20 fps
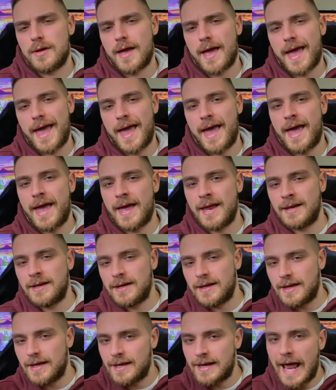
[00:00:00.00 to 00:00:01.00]

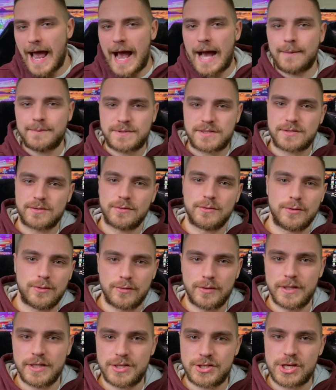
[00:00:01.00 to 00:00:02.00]
and it
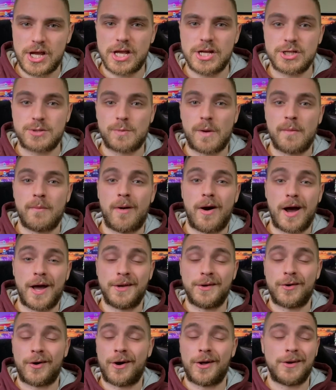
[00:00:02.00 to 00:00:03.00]
absolutely changed my
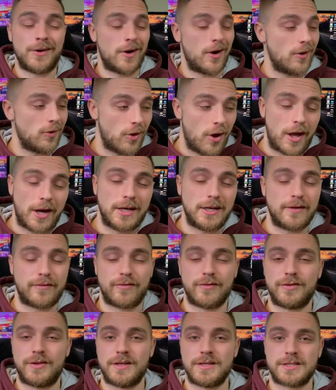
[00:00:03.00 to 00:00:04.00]
mind on a lot of
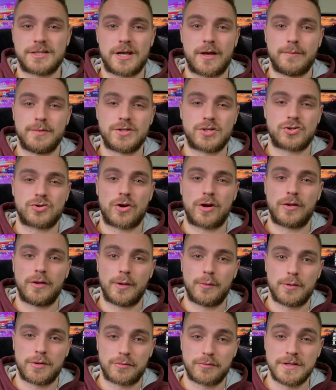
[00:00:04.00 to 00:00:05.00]
different things I've been
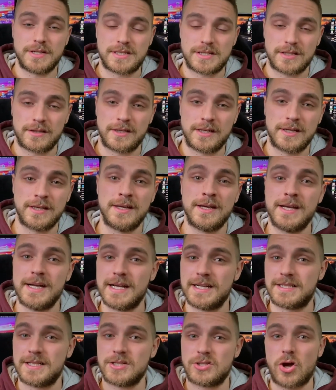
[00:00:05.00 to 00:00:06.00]
struggling with recently.
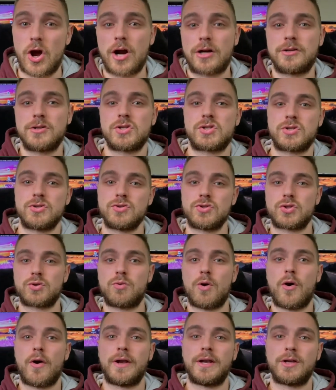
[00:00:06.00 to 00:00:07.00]
It's a Dr. Seuss
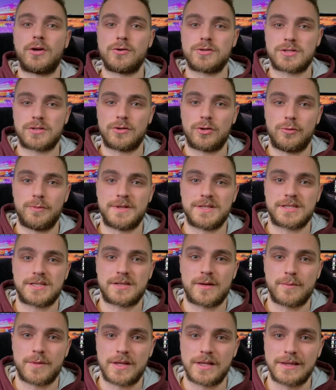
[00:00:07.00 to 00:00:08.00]
quote, and it goes a little bit
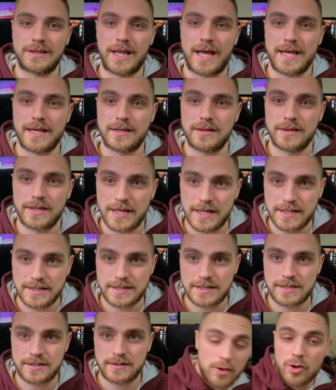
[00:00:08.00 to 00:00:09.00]
something like
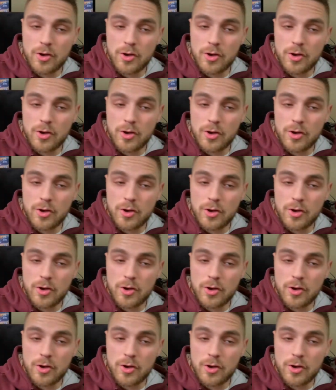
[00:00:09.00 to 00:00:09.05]
this.